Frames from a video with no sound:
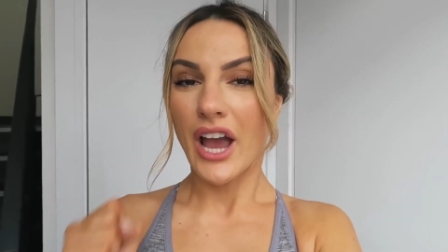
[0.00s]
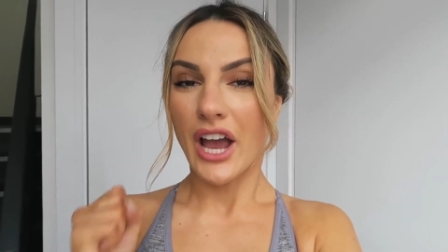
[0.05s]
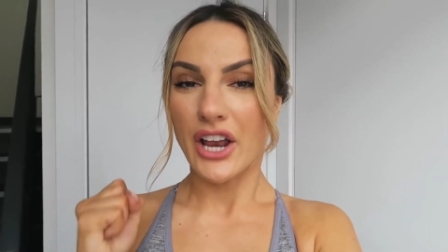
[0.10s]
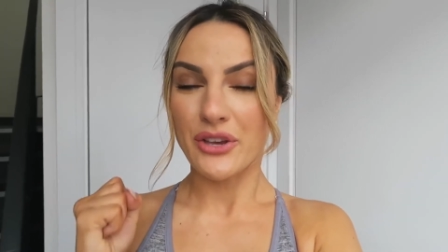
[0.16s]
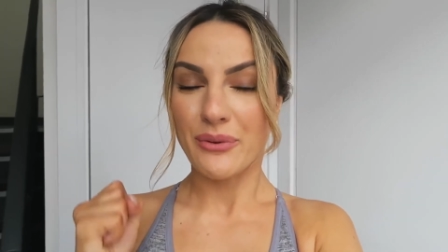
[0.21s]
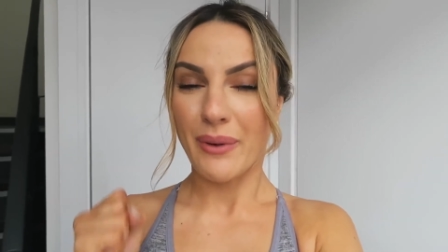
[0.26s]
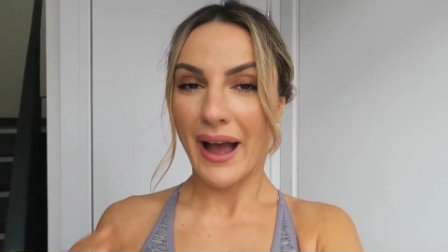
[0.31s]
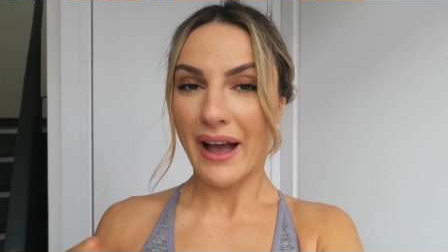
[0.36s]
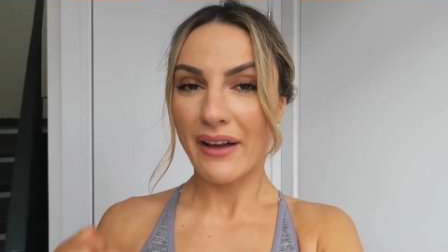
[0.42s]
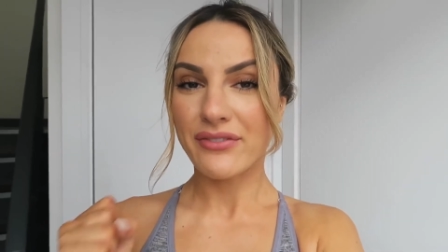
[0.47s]

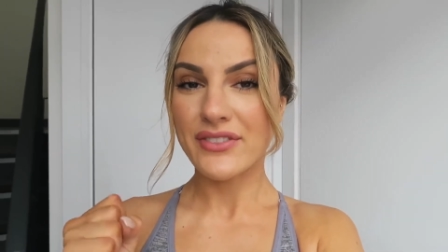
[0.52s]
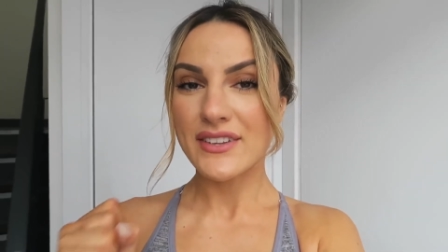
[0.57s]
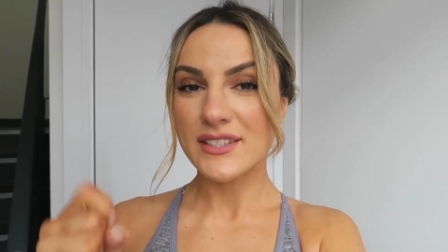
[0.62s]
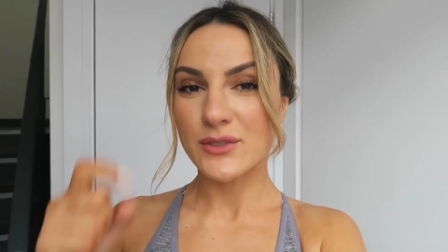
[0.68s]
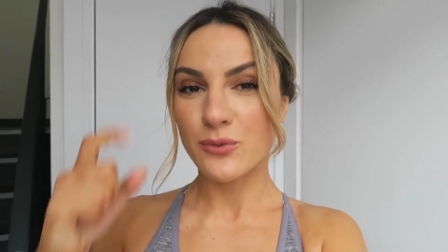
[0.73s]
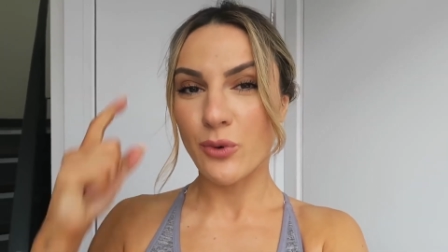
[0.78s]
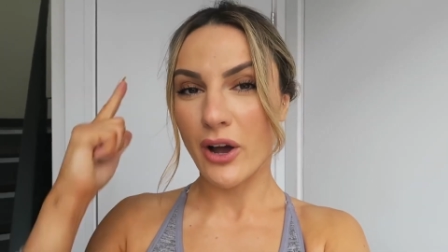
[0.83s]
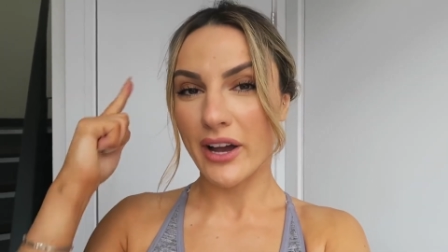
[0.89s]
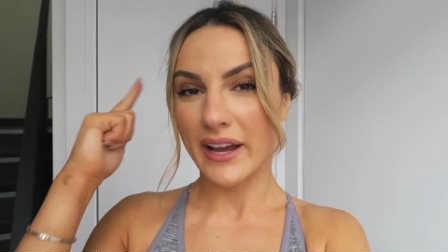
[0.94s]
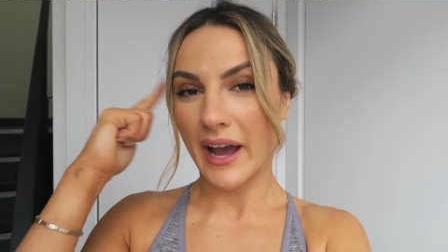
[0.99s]
and you have
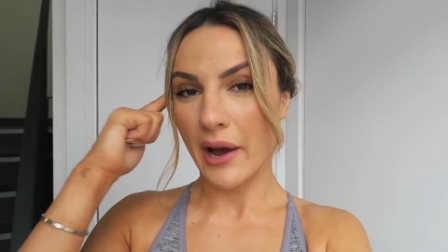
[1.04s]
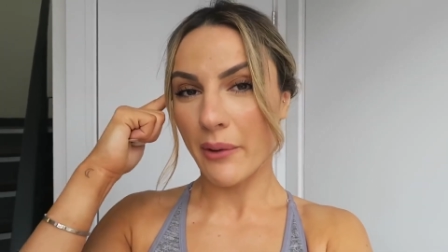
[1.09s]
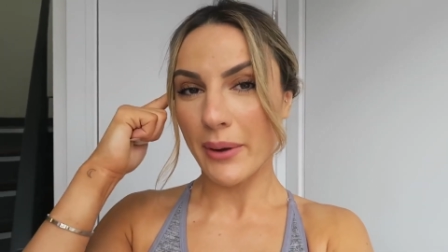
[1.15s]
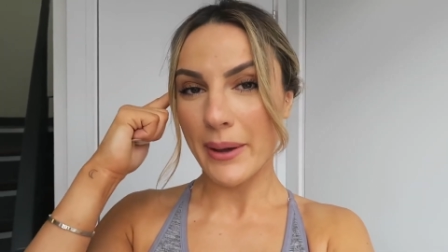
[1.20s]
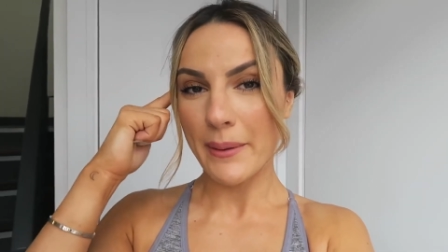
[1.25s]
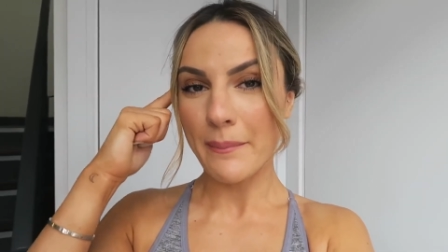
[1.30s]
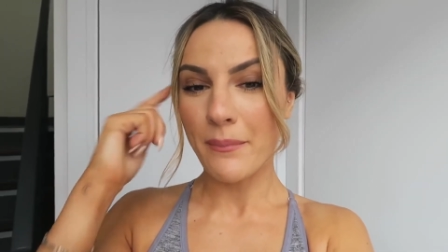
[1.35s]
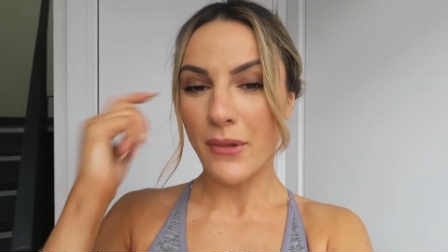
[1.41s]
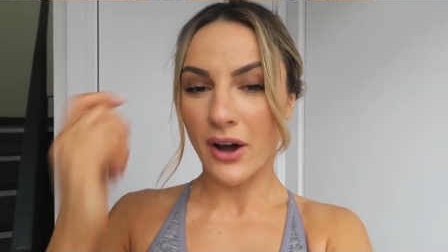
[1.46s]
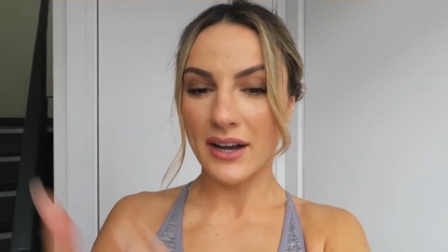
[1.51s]
this
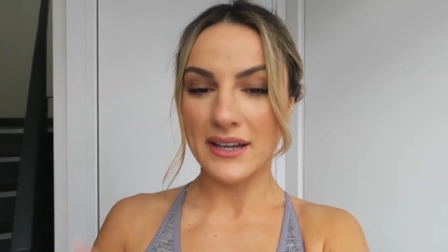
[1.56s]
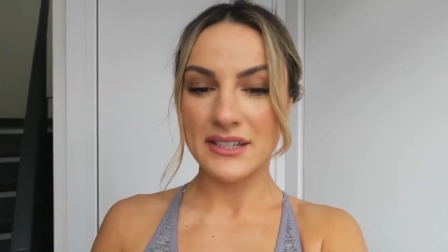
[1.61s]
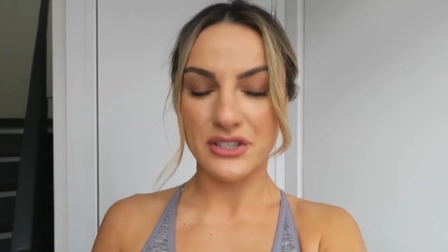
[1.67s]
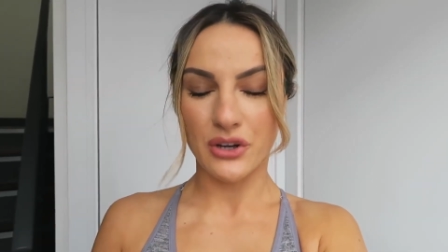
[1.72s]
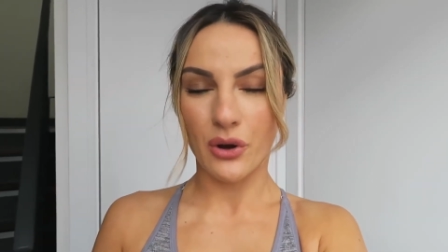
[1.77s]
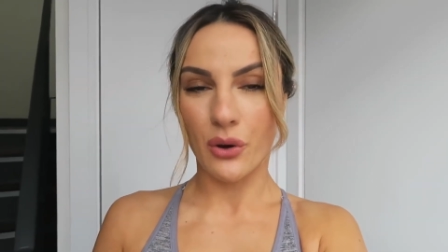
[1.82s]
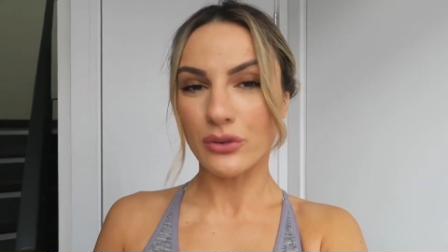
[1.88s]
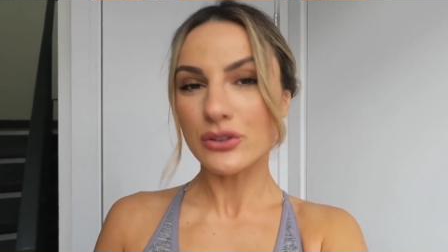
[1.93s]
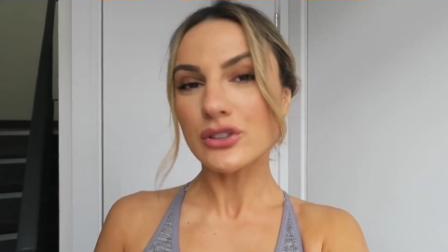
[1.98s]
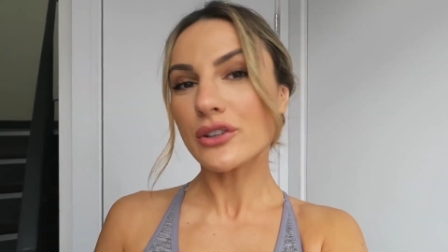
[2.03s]
workout in mind
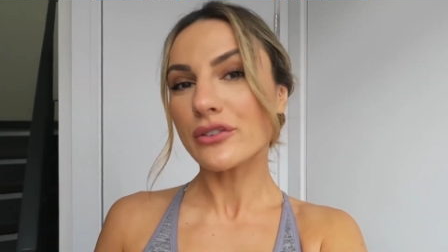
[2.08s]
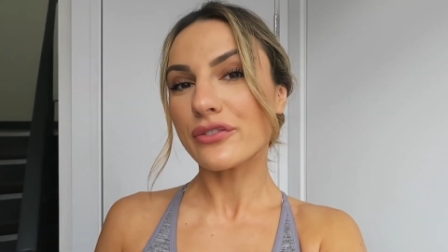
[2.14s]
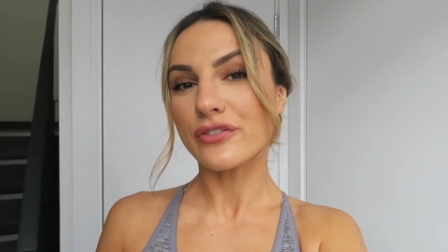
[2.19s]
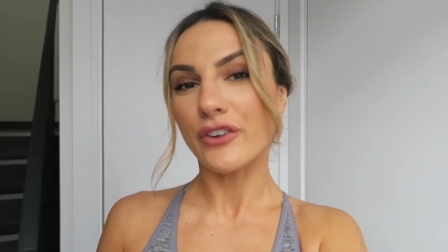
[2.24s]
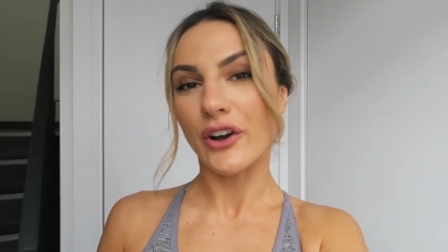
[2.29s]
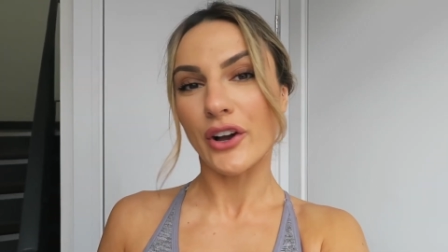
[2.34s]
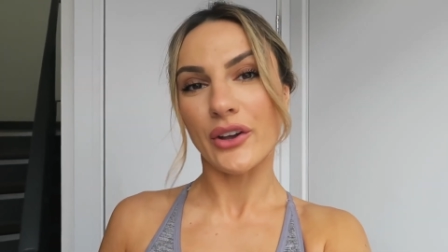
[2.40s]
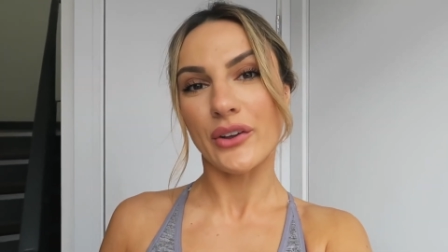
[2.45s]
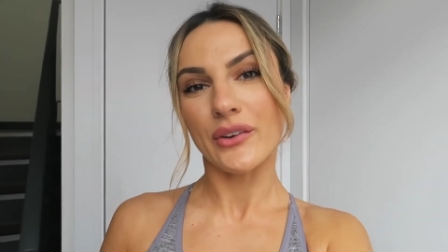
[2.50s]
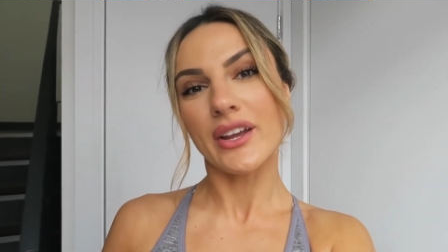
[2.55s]
on your
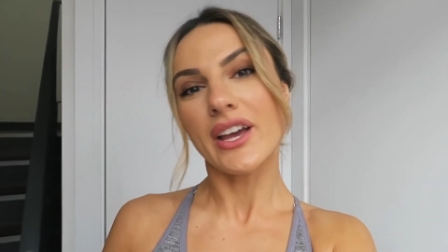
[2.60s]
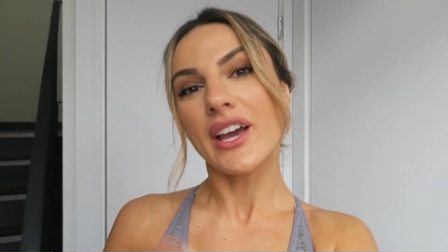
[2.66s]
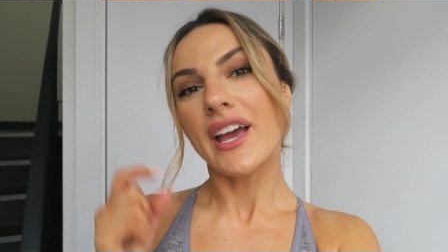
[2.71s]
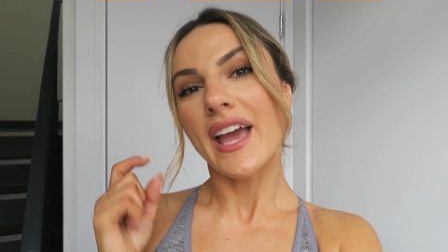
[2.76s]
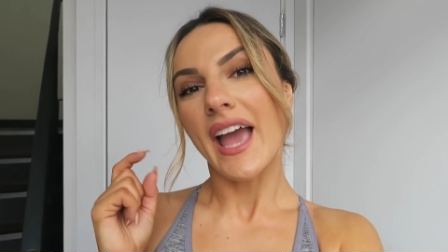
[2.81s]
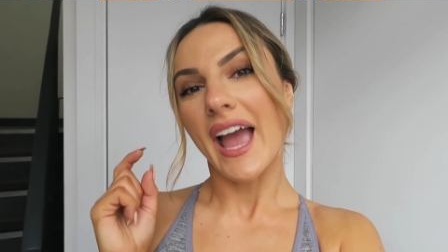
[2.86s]
phone